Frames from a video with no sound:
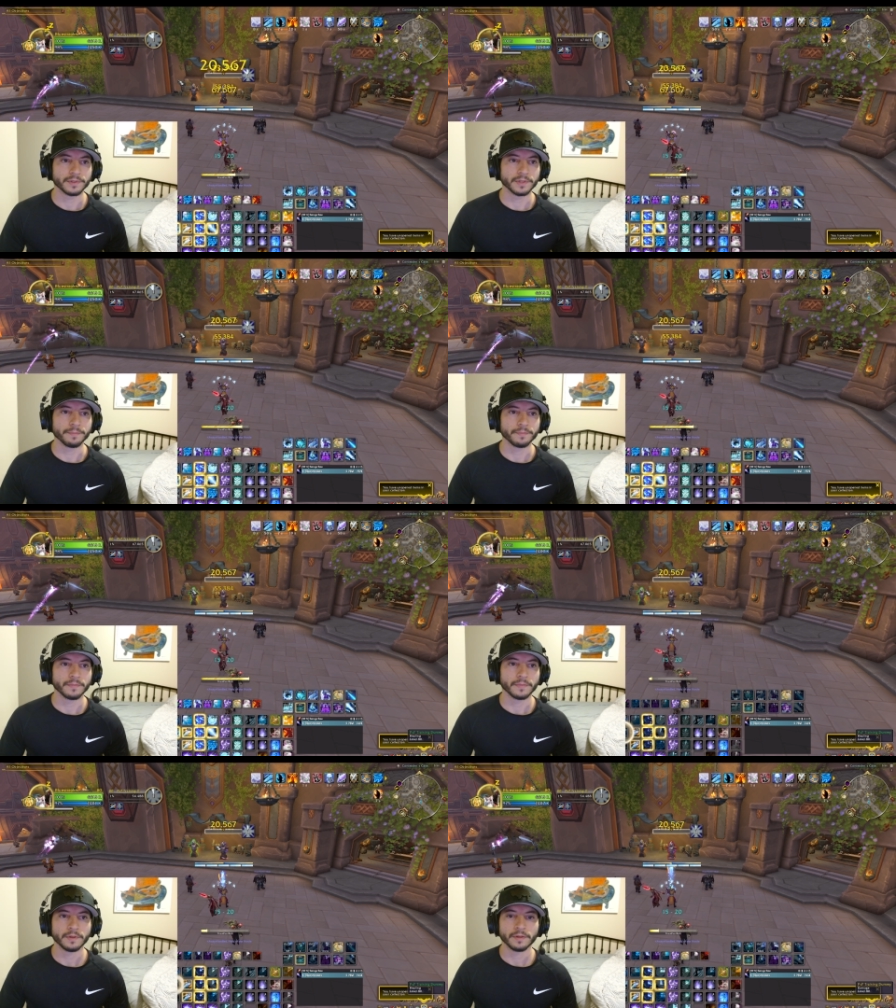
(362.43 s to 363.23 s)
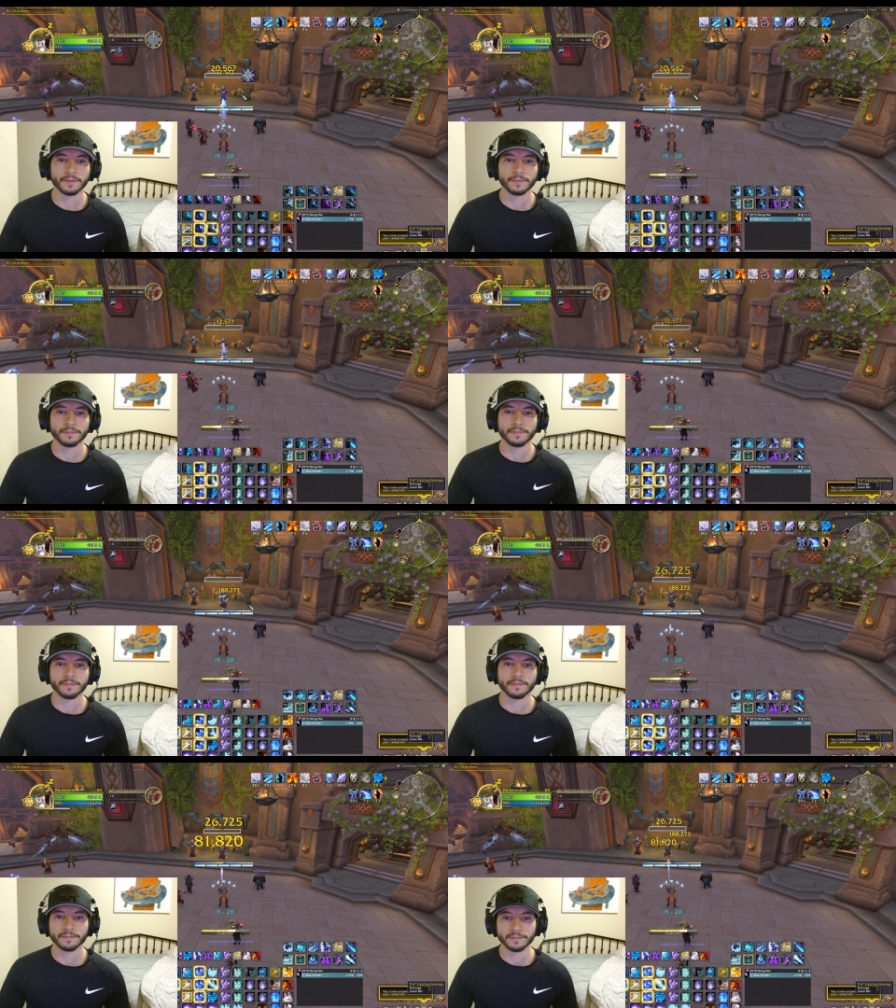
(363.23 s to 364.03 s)
Okay,
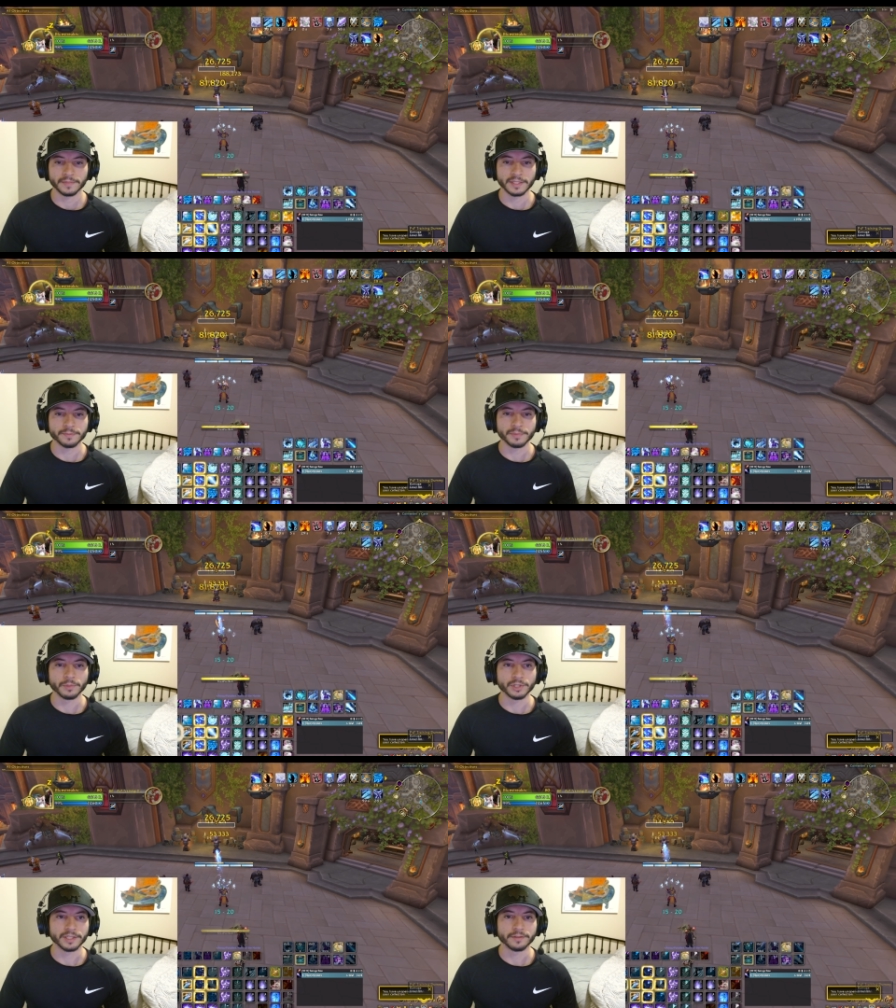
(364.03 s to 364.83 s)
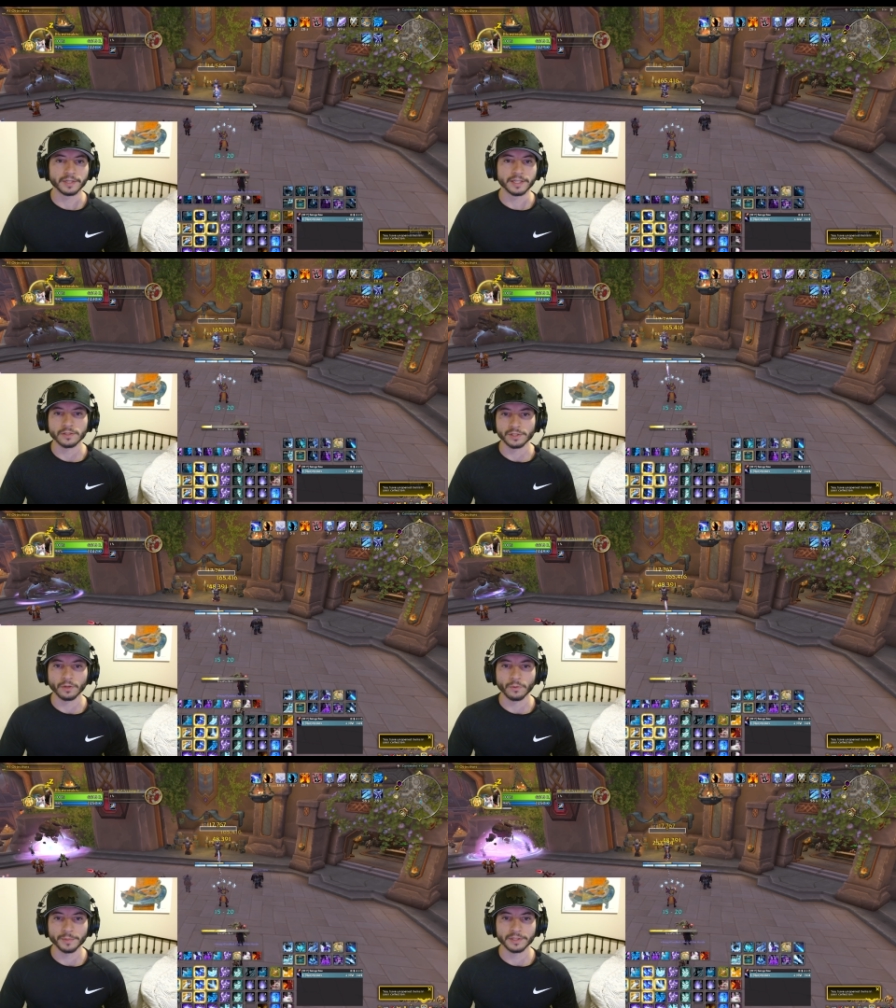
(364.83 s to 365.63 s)
that's pretty much it, right? So you
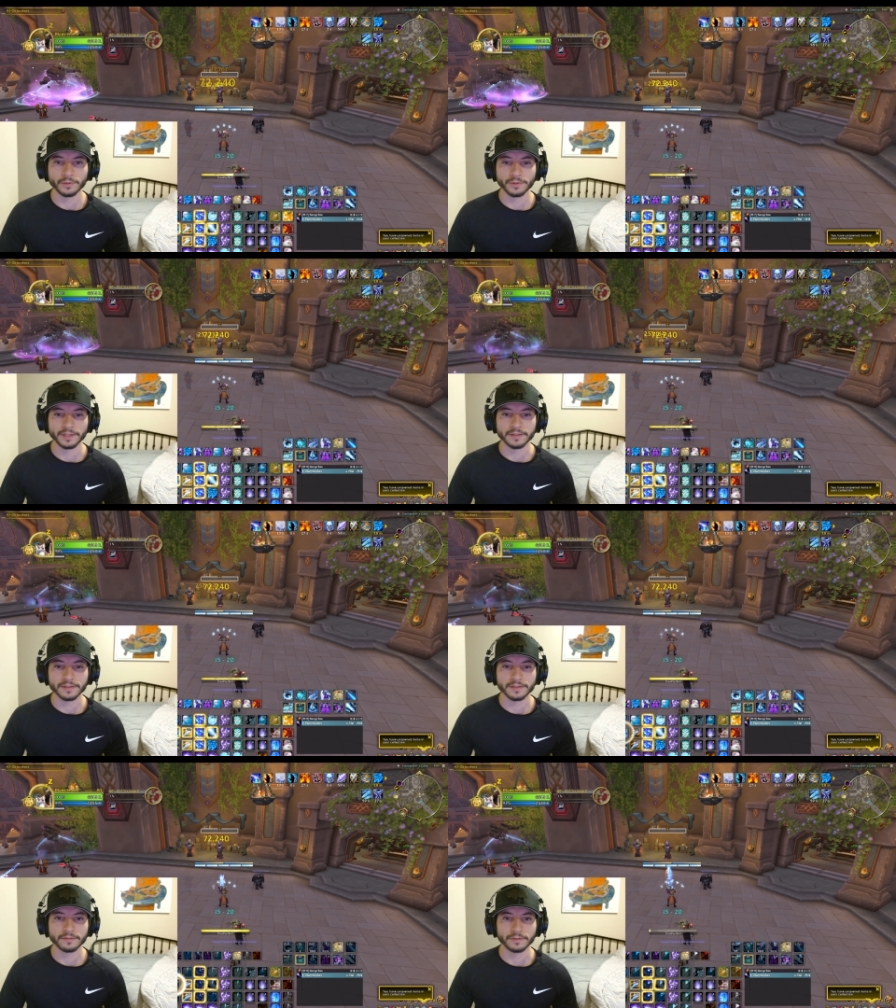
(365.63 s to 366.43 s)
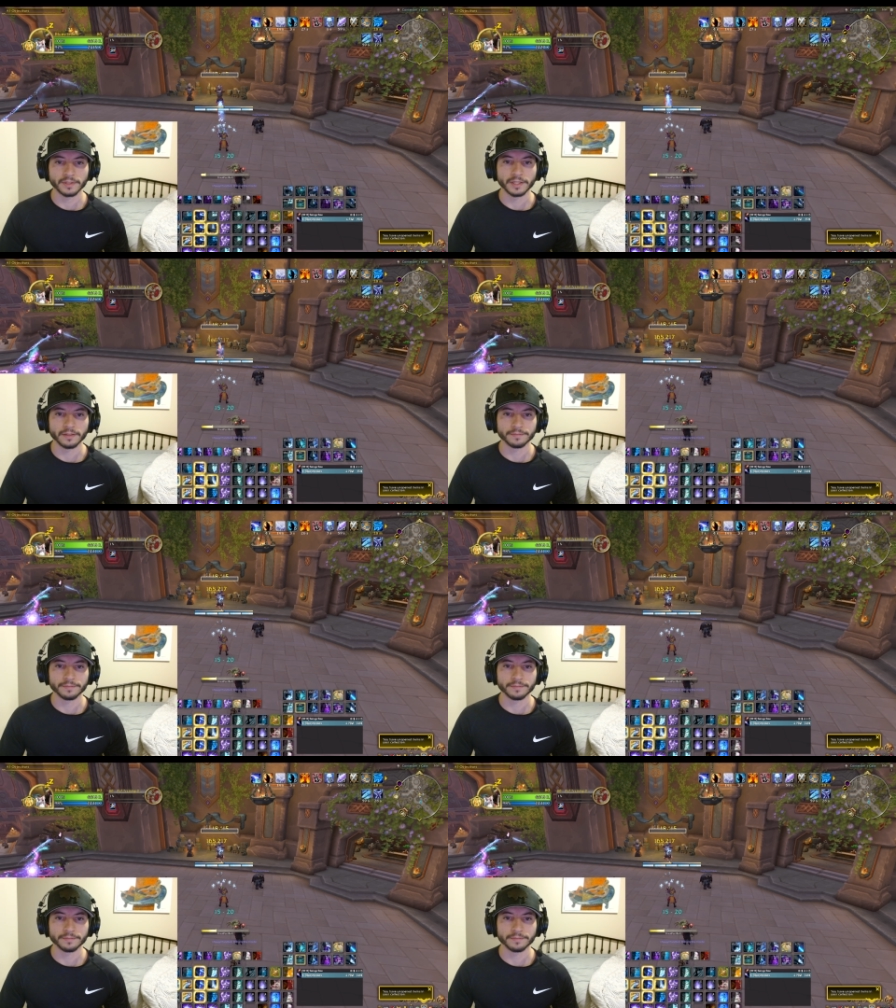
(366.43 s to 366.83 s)
don't want to be doing this, right?